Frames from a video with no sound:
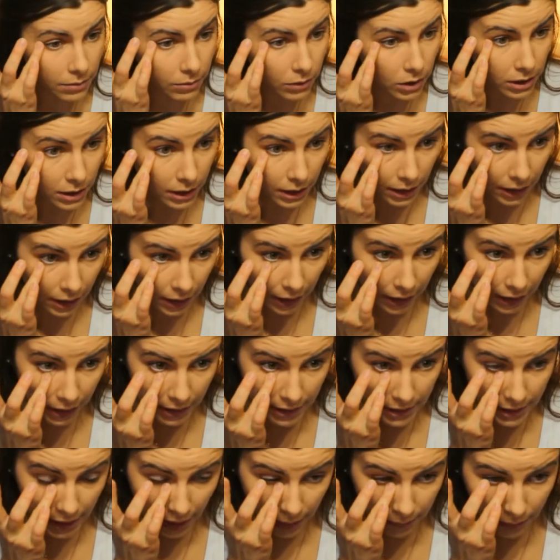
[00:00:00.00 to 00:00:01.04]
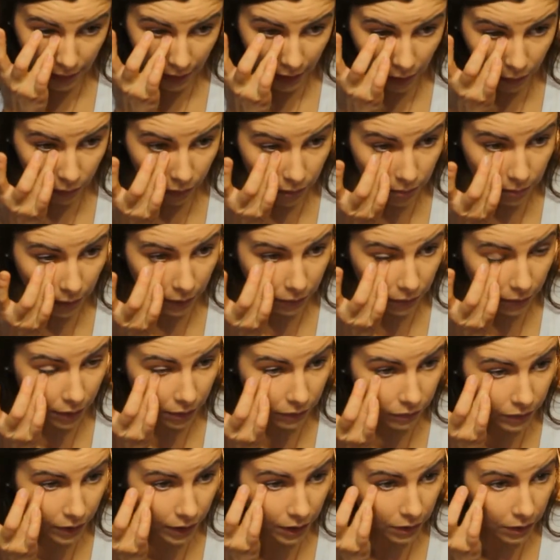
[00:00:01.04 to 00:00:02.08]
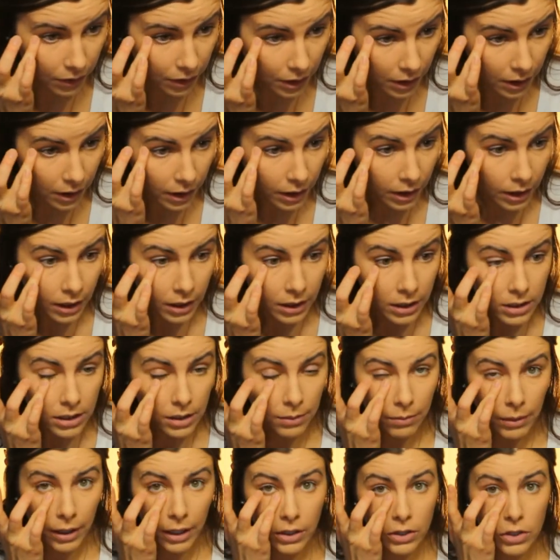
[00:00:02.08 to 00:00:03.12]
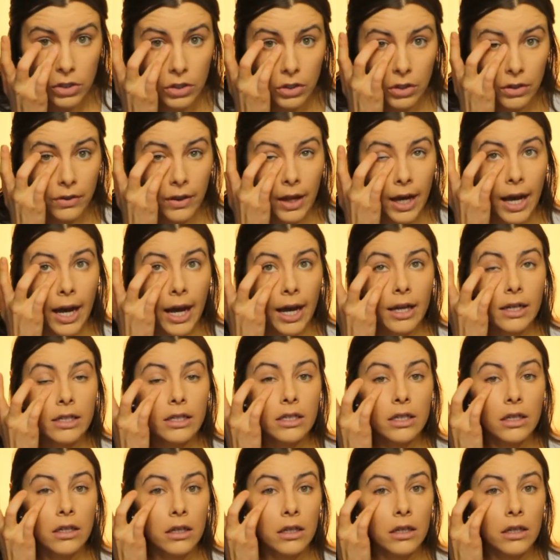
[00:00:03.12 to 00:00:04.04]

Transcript: I'm just gonna kind of dab it out with my ring finger to make sure that